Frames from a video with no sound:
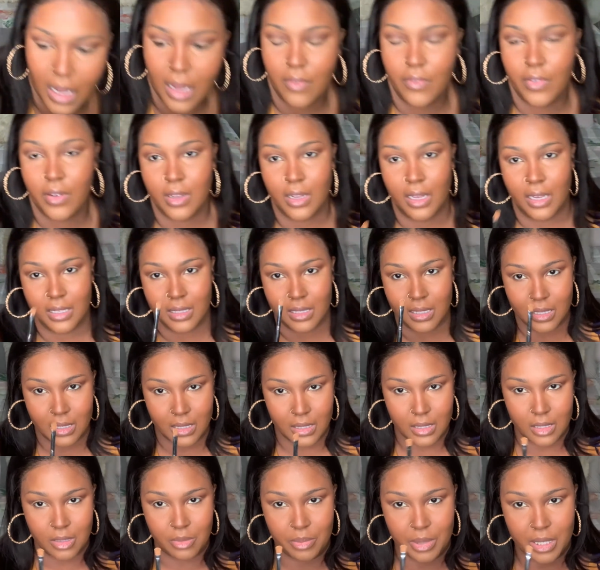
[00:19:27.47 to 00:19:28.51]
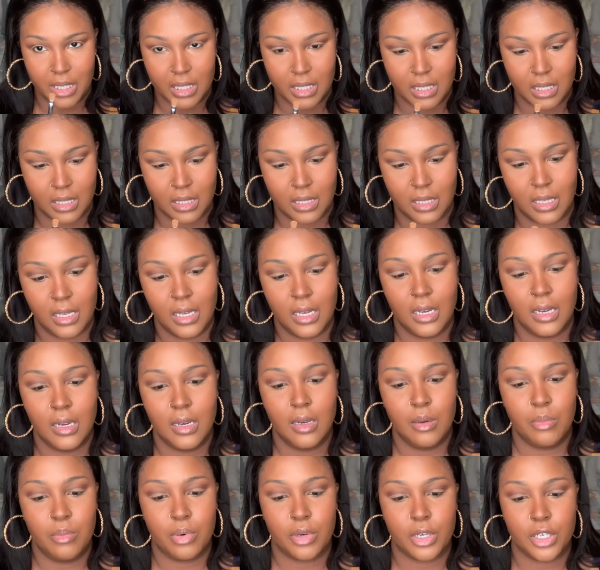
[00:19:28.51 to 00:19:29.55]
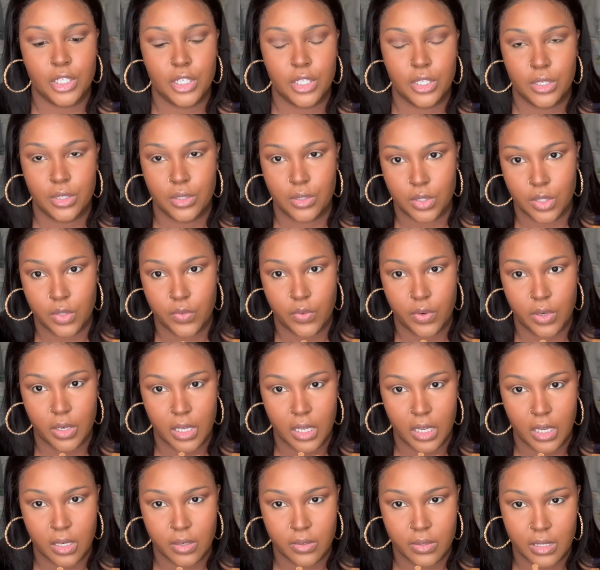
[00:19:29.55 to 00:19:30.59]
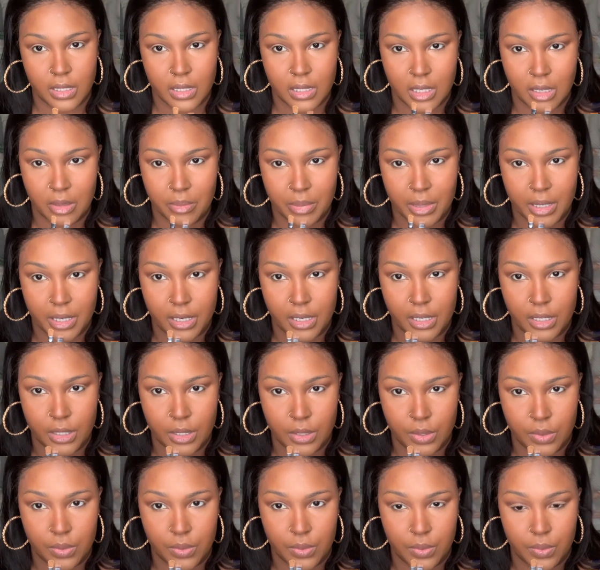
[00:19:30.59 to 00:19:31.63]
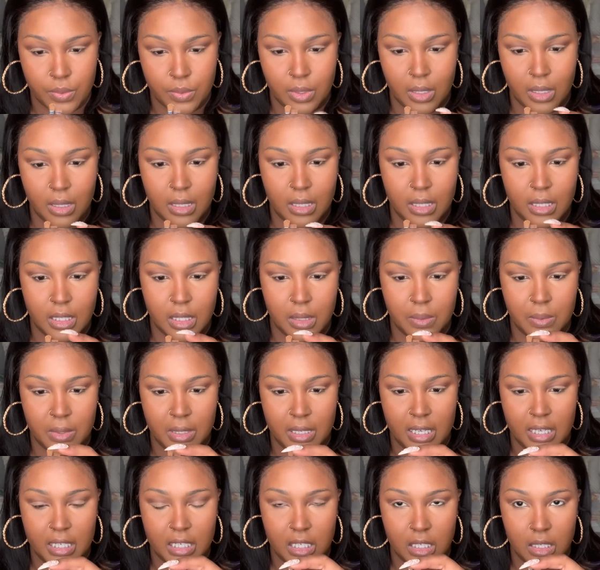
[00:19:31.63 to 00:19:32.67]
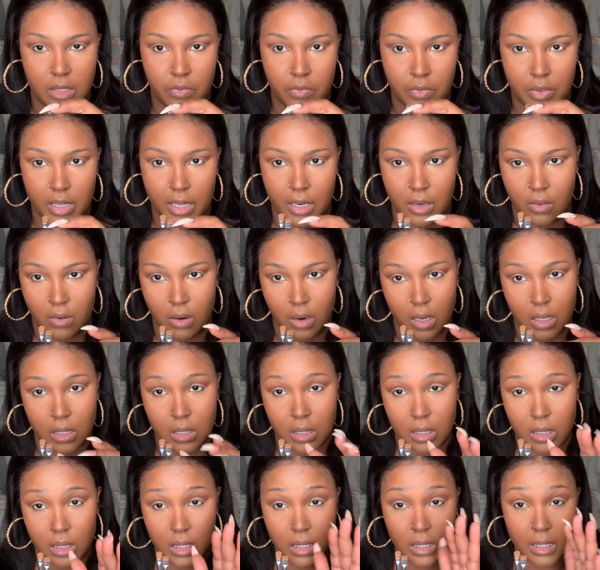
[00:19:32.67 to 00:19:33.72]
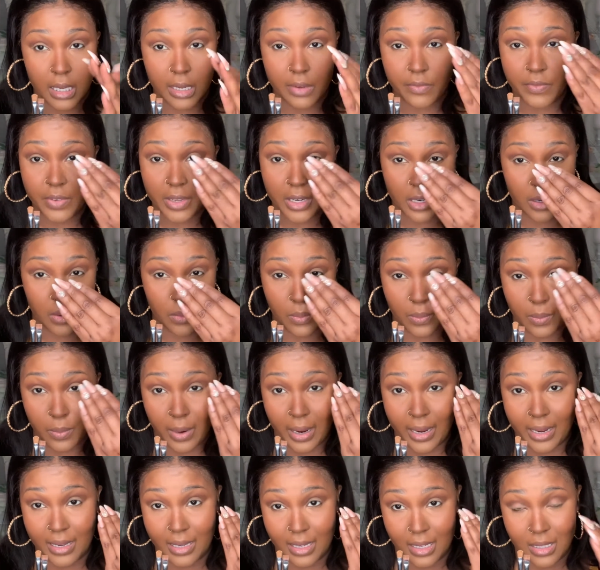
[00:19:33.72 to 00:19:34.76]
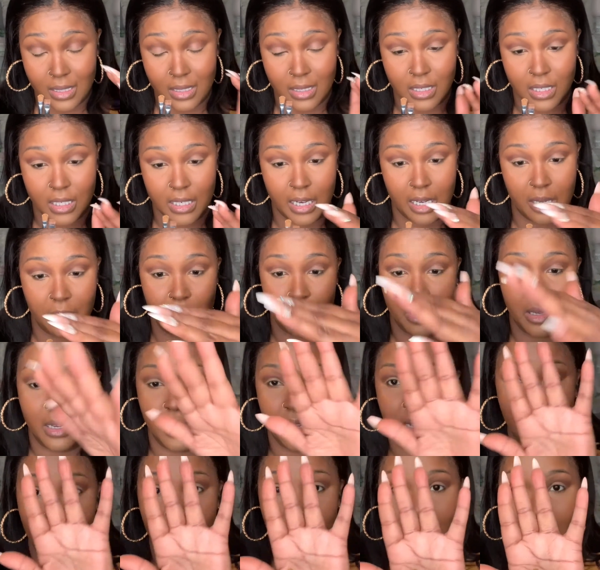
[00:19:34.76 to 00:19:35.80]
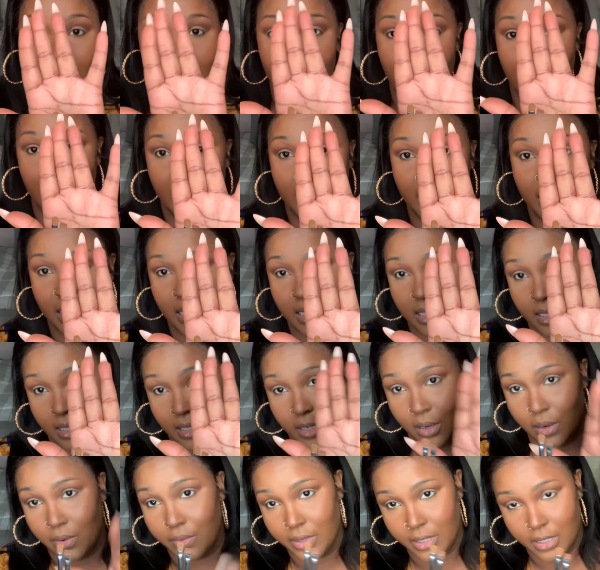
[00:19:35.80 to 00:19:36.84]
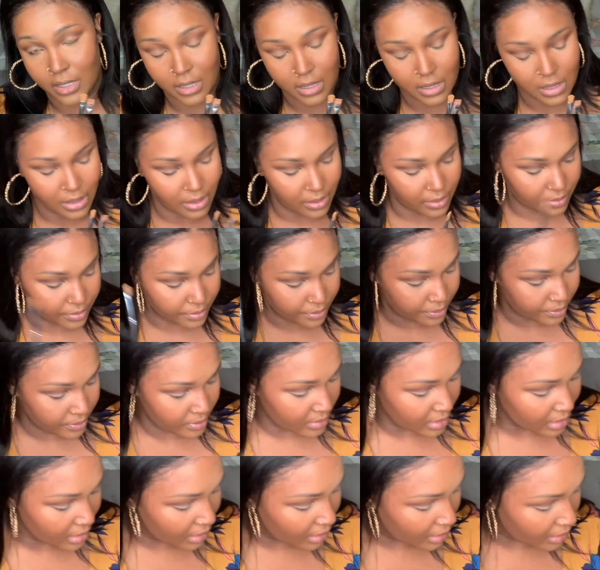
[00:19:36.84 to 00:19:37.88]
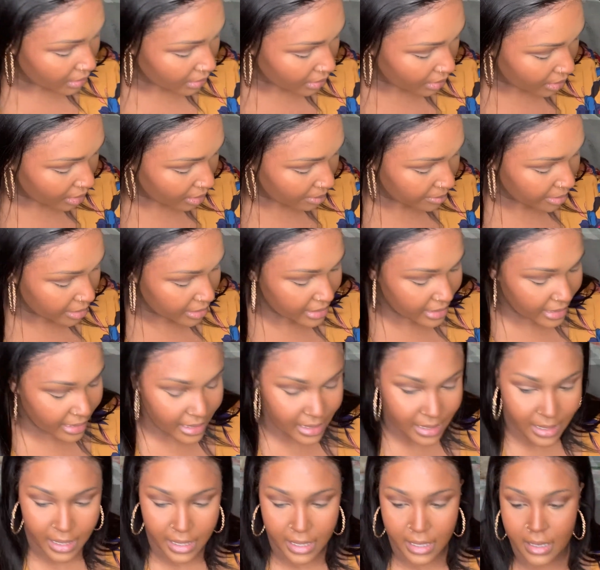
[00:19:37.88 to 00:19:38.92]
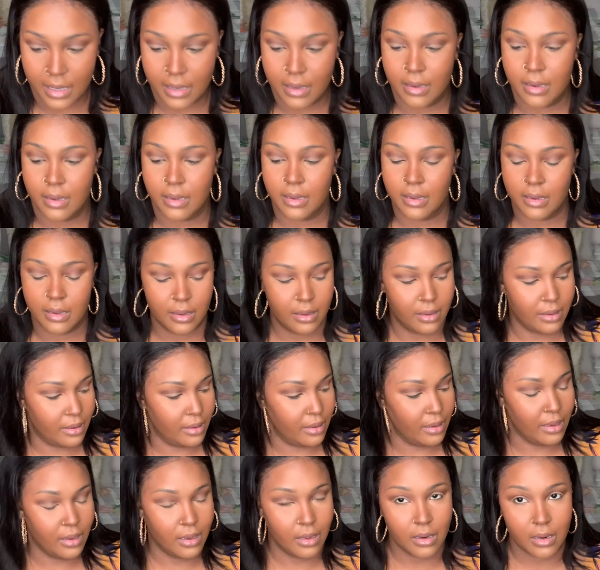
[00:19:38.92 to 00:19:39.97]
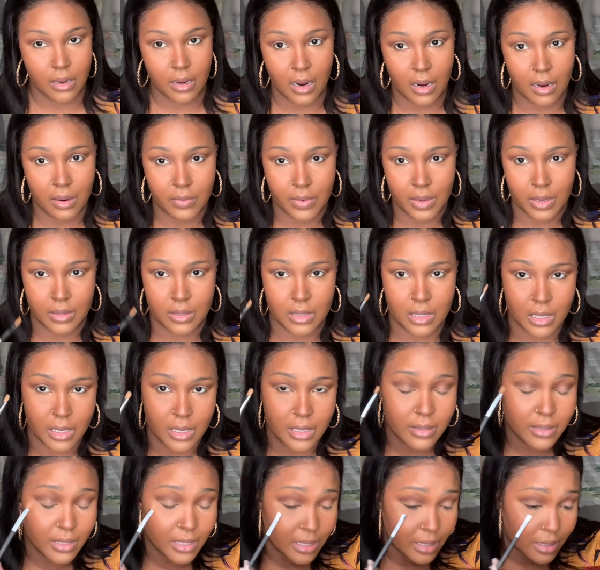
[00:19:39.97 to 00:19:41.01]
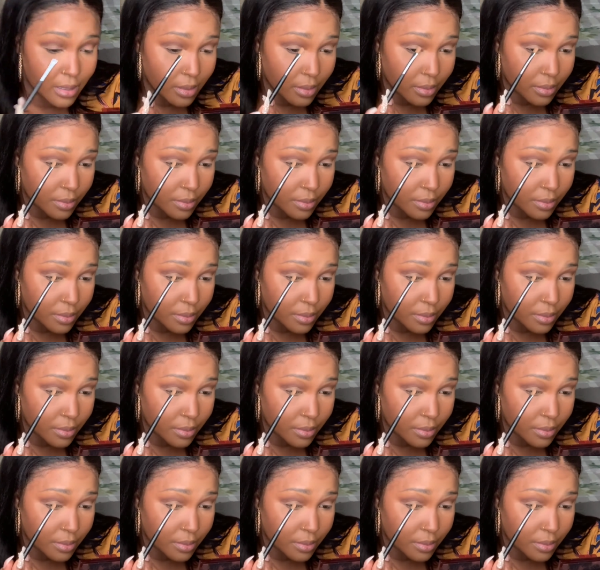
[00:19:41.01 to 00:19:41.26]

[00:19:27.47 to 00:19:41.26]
feel like this is the best brush to use for a cut crease compared to this one that's just flat across, because it's like fitting right in the shape that I needed to go in. So I'm going to take that and carve out the area